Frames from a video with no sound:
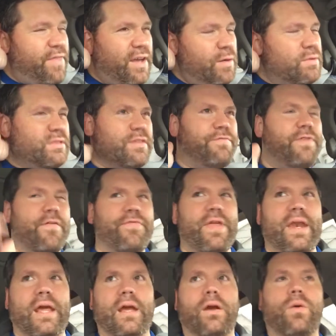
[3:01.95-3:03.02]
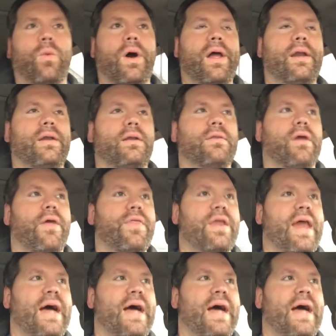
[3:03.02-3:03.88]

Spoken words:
I think it was the 5th inning when the